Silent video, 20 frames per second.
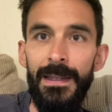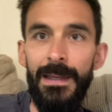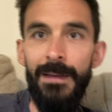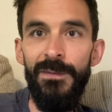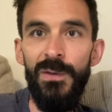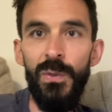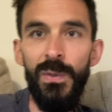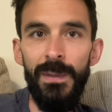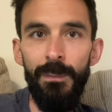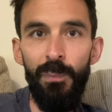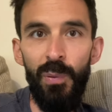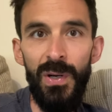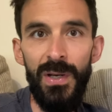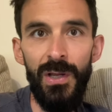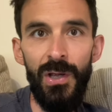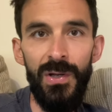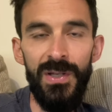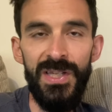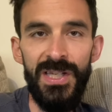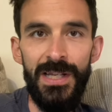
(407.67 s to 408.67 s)
If you put
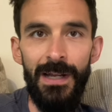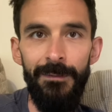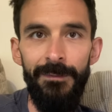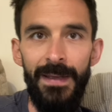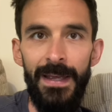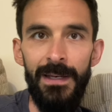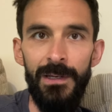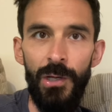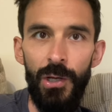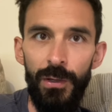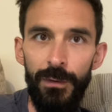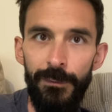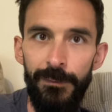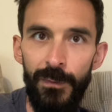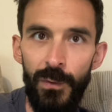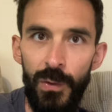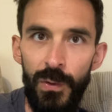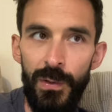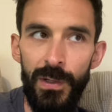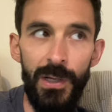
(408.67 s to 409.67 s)
good stuff in, good
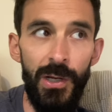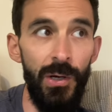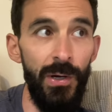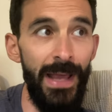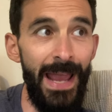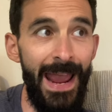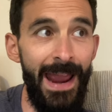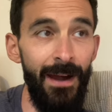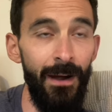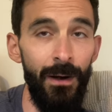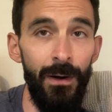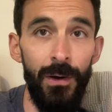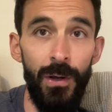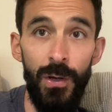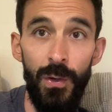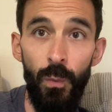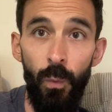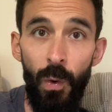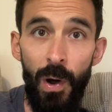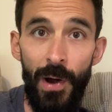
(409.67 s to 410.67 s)
food, good air,
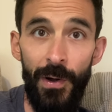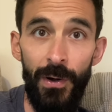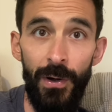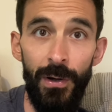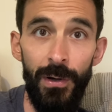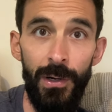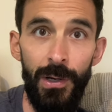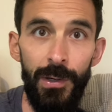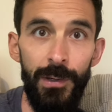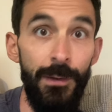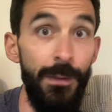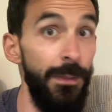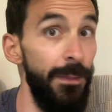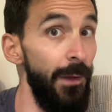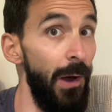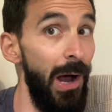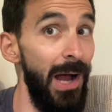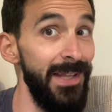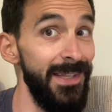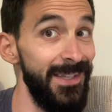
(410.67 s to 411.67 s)
good water, good
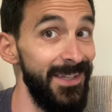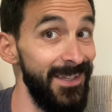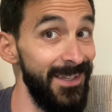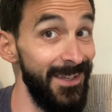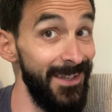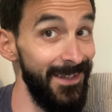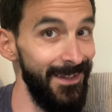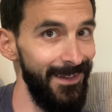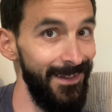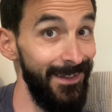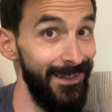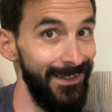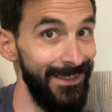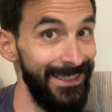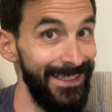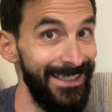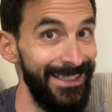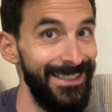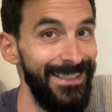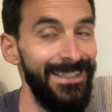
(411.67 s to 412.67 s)
thoughts,
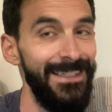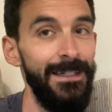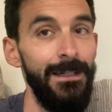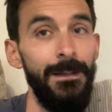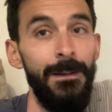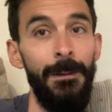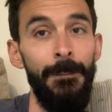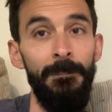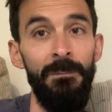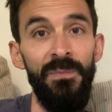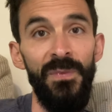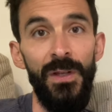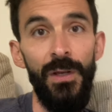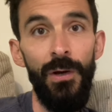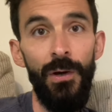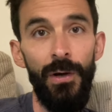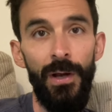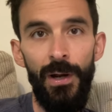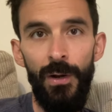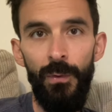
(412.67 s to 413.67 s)

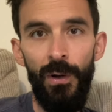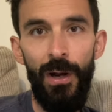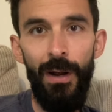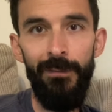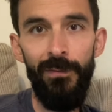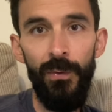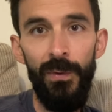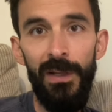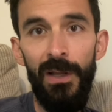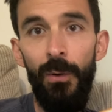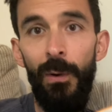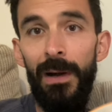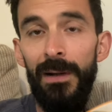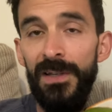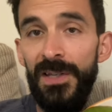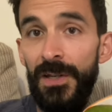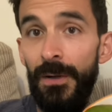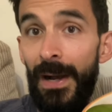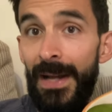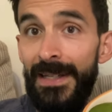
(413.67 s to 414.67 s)
you're gonna recover really well.
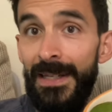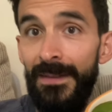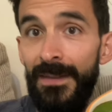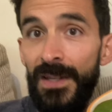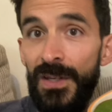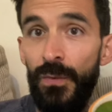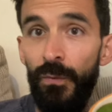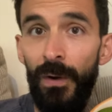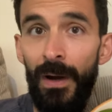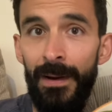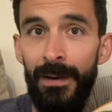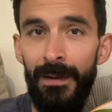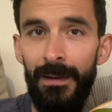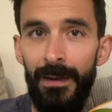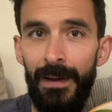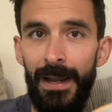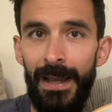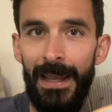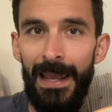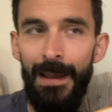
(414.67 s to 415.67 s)
So I did this run
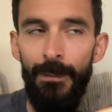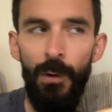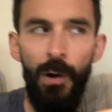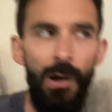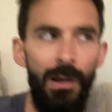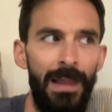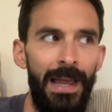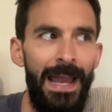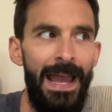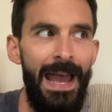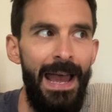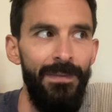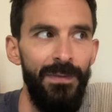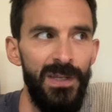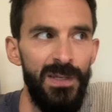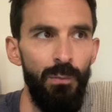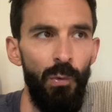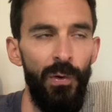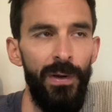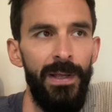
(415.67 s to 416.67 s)
and I came, all I had
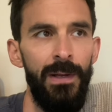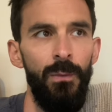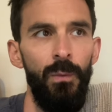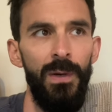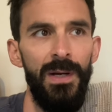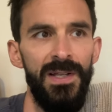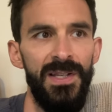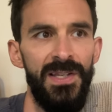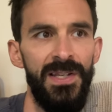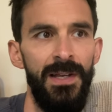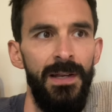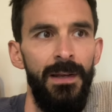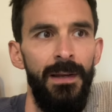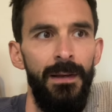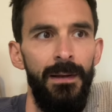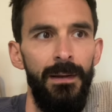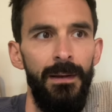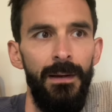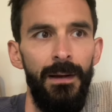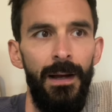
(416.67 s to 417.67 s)
this morning was,
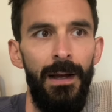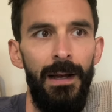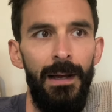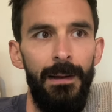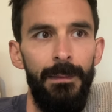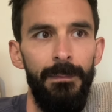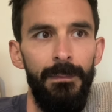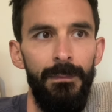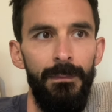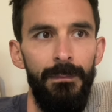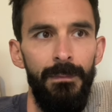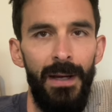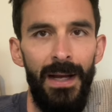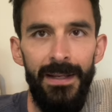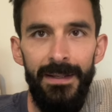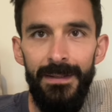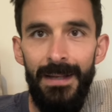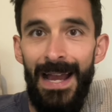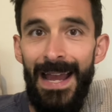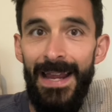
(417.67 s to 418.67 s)
I
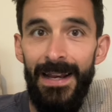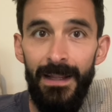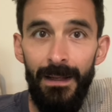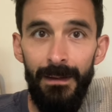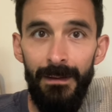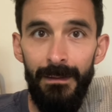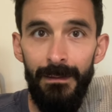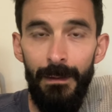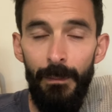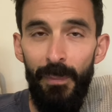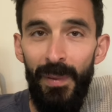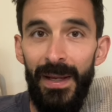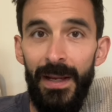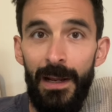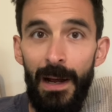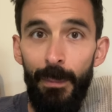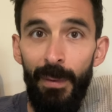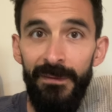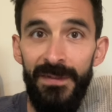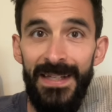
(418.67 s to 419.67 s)
had a big
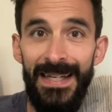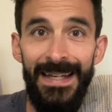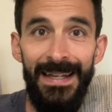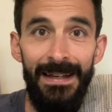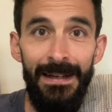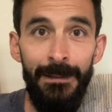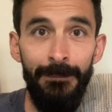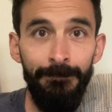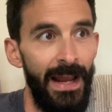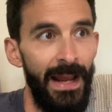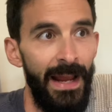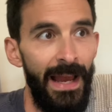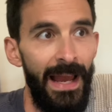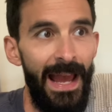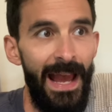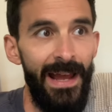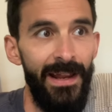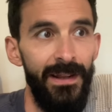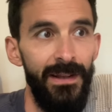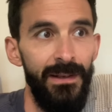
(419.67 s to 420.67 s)
cup of tea, then I
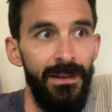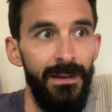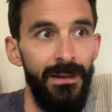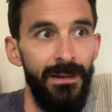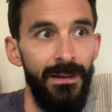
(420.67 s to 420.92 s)
had